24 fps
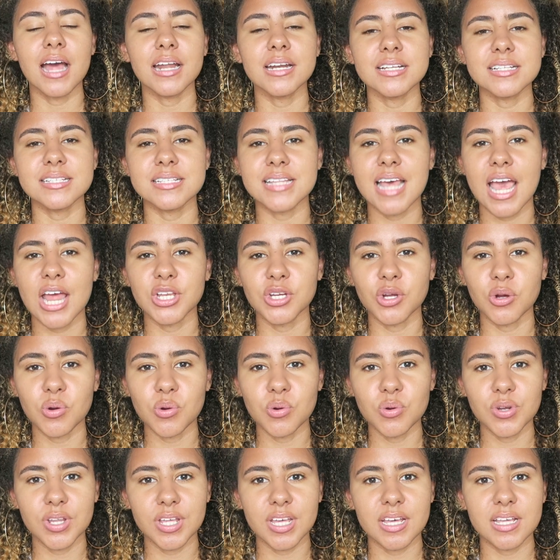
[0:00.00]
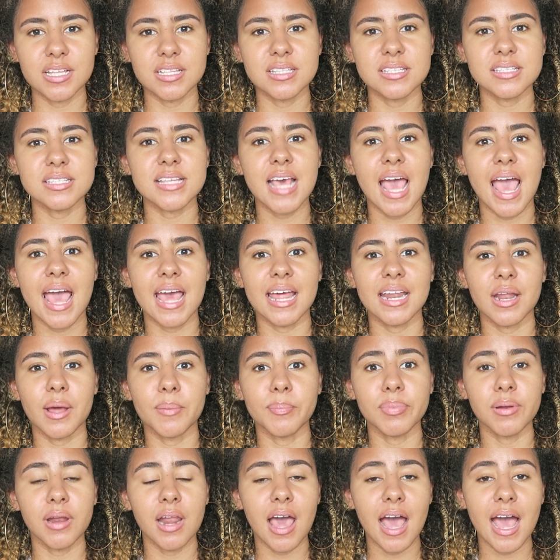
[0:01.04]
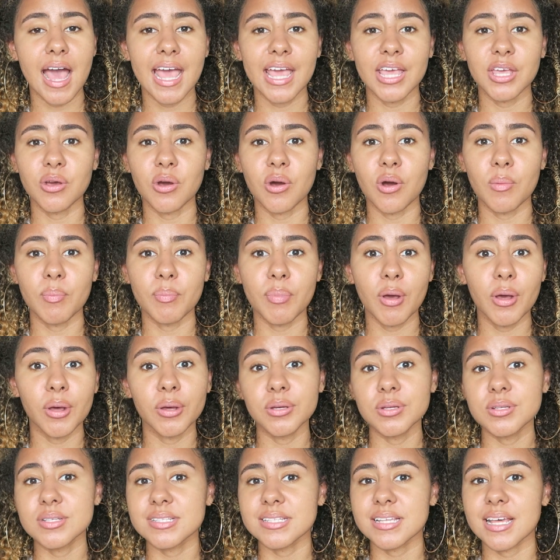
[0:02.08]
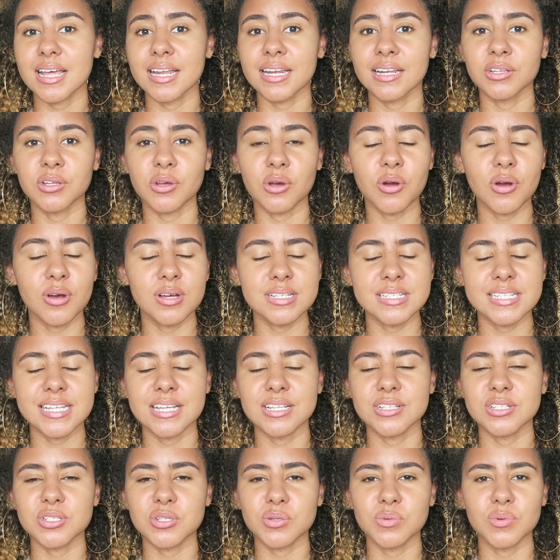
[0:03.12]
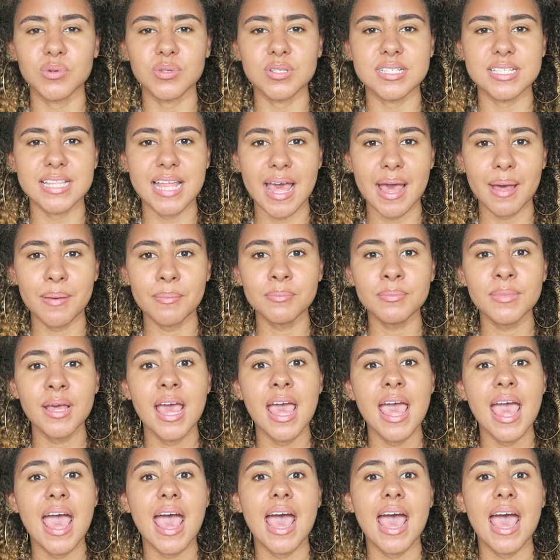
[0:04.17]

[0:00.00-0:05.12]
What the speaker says: Understand your audience and apply your posts and your content towards them,